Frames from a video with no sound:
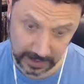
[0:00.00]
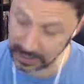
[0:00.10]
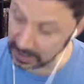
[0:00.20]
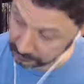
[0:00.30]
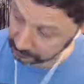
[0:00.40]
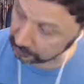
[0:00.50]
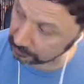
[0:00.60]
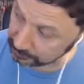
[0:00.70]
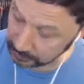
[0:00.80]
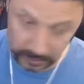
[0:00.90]
endured
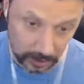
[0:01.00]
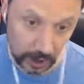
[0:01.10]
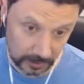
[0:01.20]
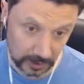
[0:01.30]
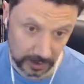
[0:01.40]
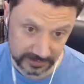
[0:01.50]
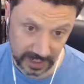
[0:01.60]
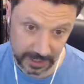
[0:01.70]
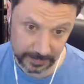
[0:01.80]
for a long, long time.